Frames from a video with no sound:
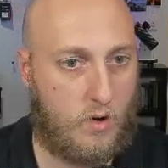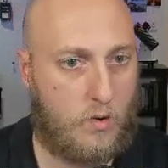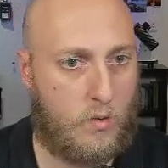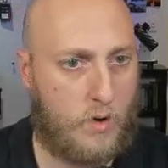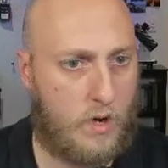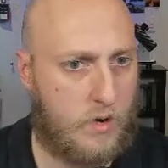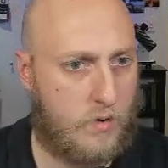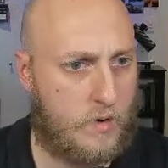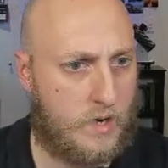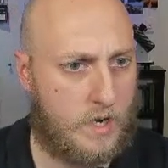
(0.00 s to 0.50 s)

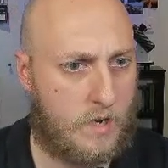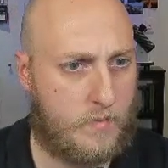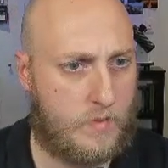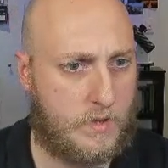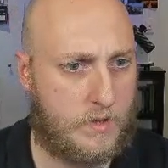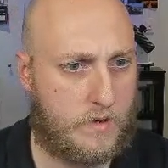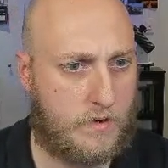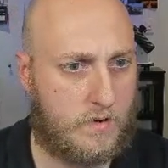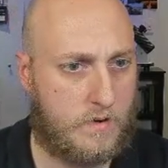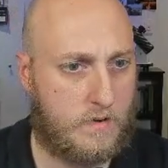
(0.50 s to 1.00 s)
wow, what happened
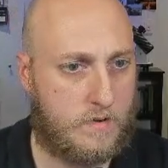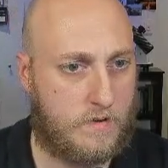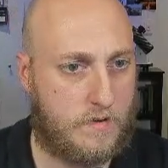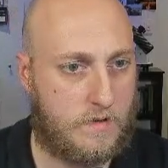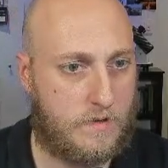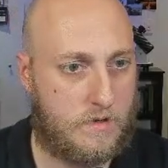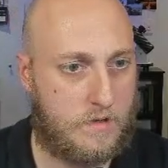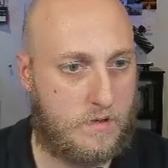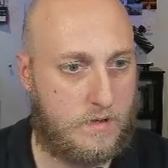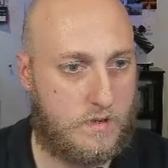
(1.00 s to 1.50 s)
there?
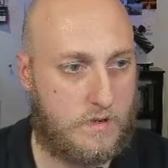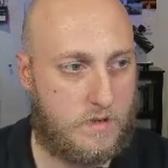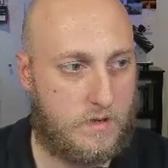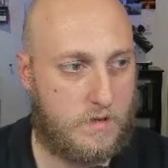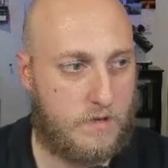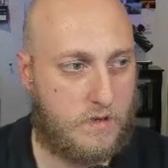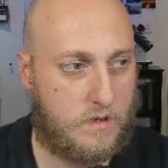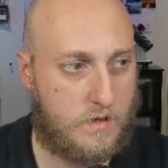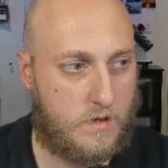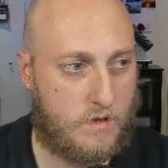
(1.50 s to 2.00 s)

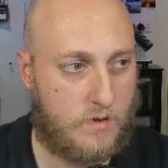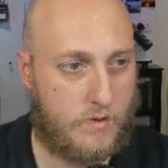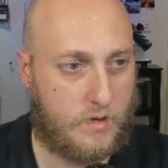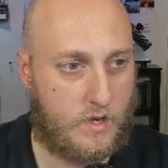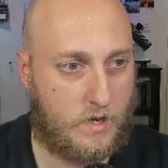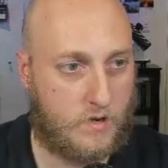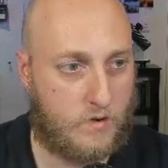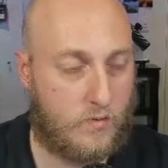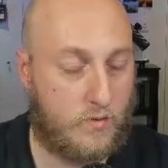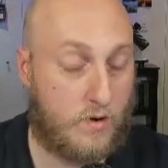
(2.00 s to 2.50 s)

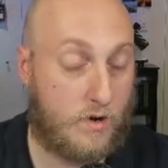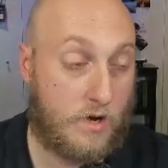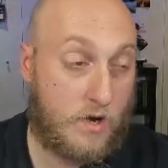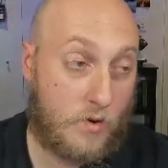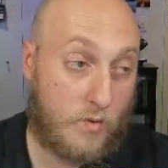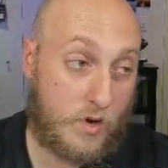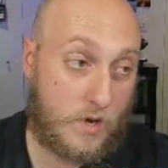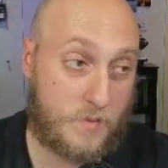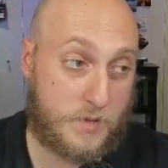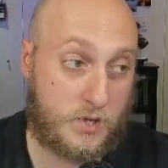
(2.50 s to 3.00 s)
Okay, cool.
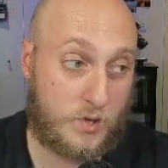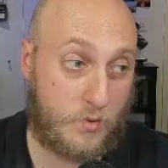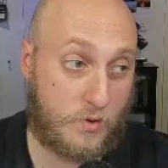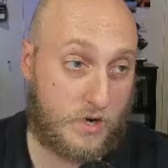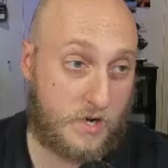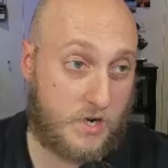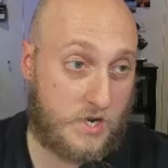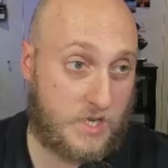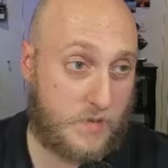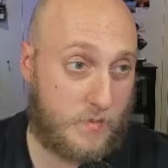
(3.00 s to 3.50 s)
Well, I'm still
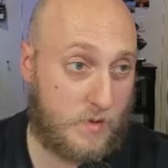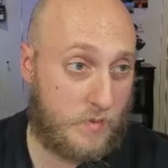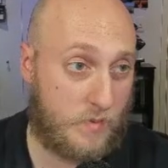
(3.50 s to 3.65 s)
working on some of the